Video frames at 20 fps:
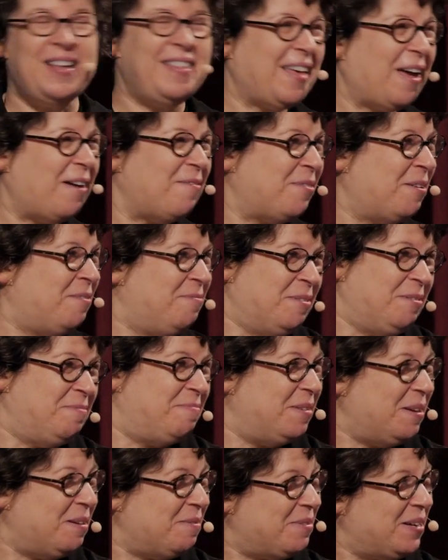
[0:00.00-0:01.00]
that one would
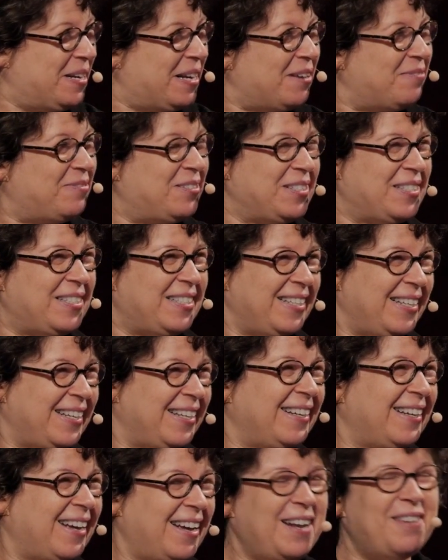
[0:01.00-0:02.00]
be. We'd have to
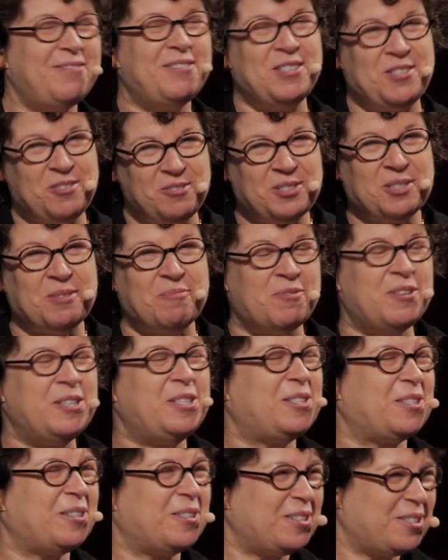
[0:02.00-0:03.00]
see. I'd have to do some
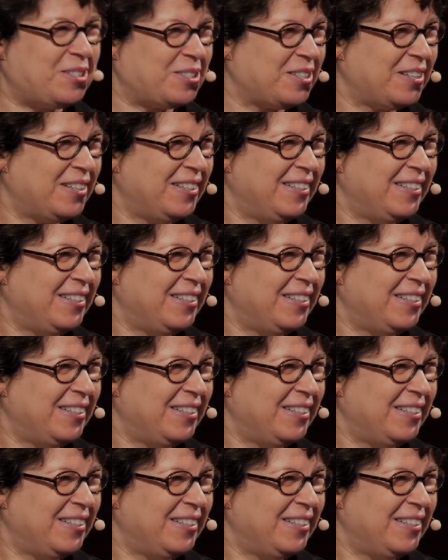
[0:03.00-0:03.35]
research.